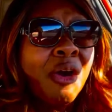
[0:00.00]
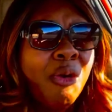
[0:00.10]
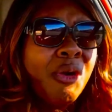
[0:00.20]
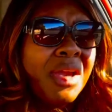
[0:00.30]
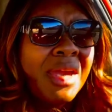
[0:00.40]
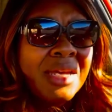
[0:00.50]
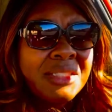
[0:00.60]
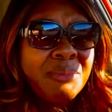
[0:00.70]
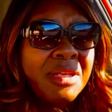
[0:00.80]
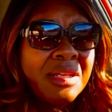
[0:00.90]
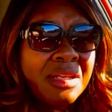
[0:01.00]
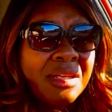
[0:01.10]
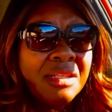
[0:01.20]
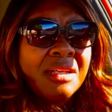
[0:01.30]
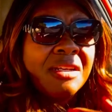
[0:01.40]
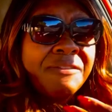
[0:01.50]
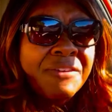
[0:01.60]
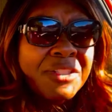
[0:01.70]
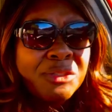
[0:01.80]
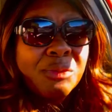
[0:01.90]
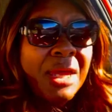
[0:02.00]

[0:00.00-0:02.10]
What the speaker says: Or it has to be an official,